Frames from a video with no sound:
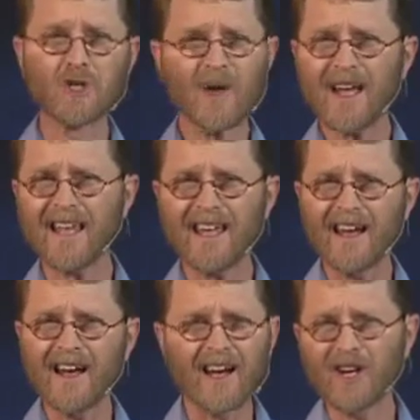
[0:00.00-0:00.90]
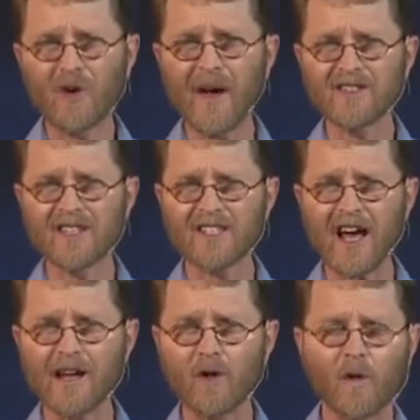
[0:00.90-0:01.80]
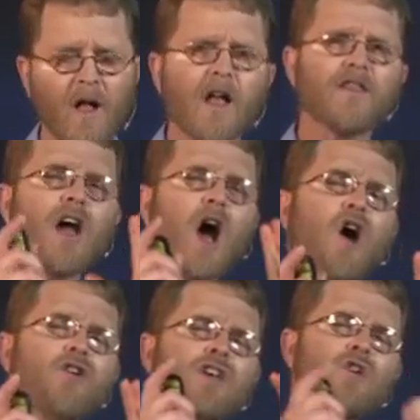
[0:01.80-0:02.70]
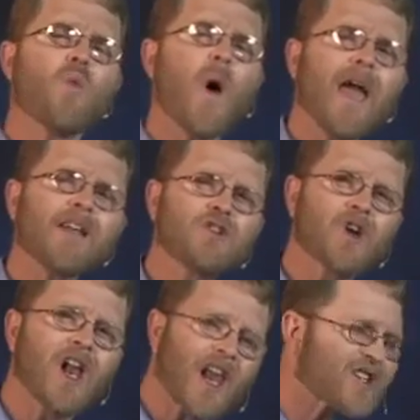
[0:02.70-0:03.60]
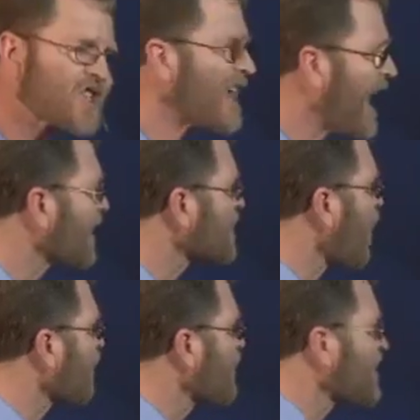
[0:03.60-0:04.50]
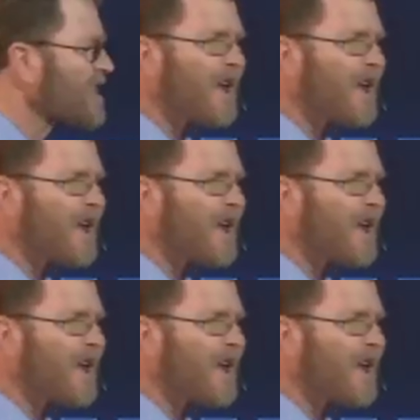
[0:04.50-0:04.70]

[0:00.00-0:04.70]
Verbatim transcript: really a crazy cycle. The only way to clutch out of this